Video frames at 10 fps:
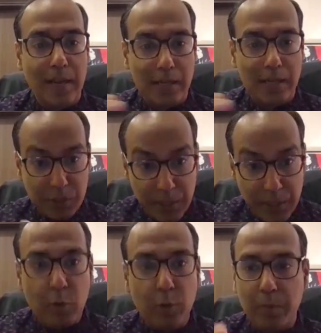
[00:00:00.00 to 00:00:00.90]
that
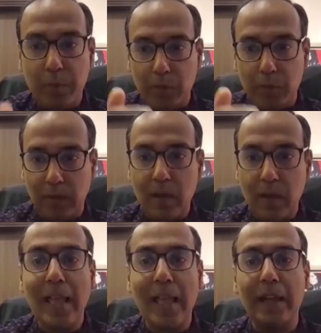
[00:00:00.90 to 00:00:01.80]
she would be, because
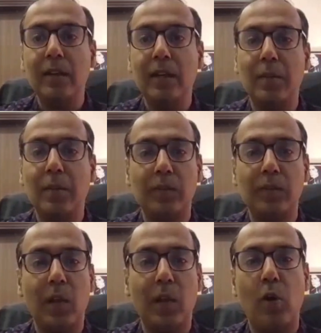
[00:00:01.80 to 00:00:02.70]
her character comes
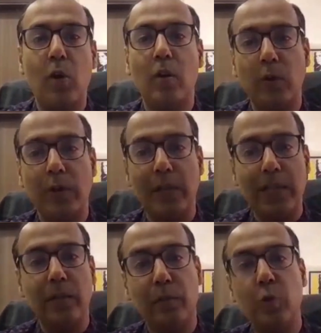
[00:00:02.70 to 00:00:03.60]
along only
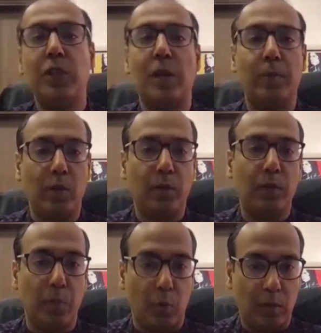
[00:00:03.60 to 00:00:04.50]
in the 4th chapter of
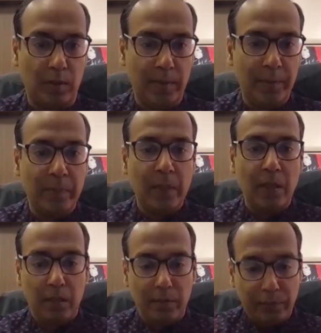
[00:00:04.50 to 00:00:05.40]
the book.
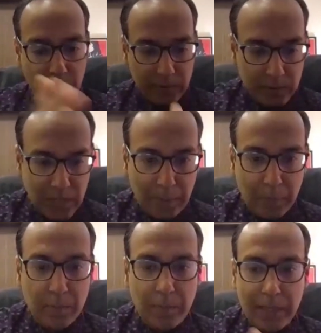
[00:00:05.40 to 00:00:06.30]
The first
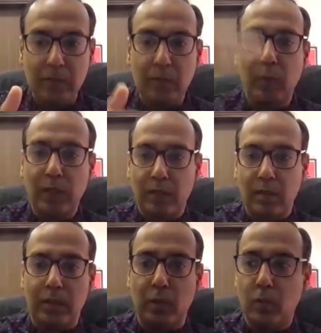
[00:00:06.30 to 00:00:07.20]
chapter begins with
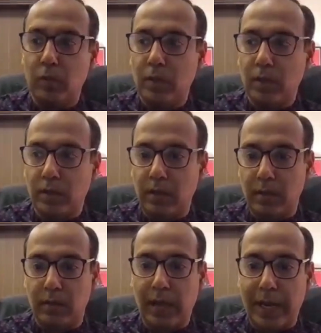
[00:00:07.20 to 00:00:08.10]

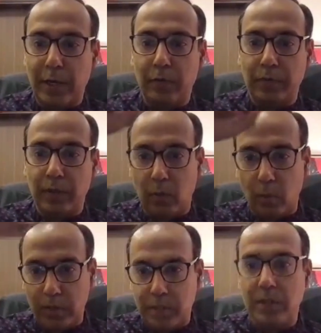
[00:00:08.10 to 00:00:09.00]
the kind of the
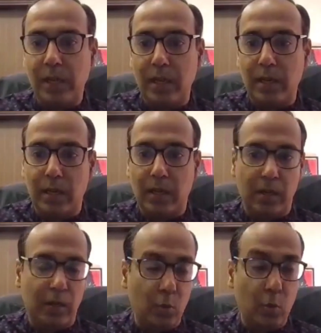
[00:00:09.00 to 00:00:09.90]
original
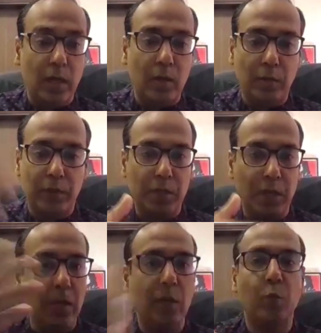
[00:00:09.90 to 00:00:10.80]
ruler of the
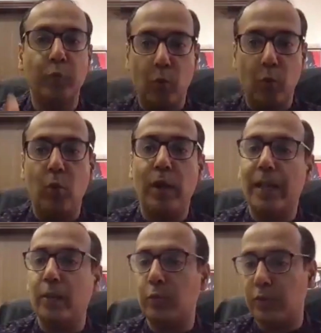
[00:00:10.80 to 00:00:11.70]
jungle, who's old
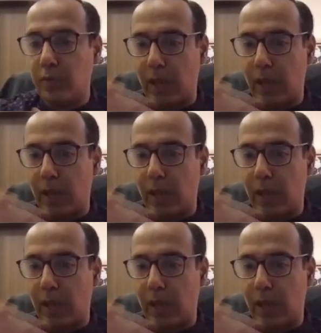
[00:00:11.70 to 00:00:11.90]
and who's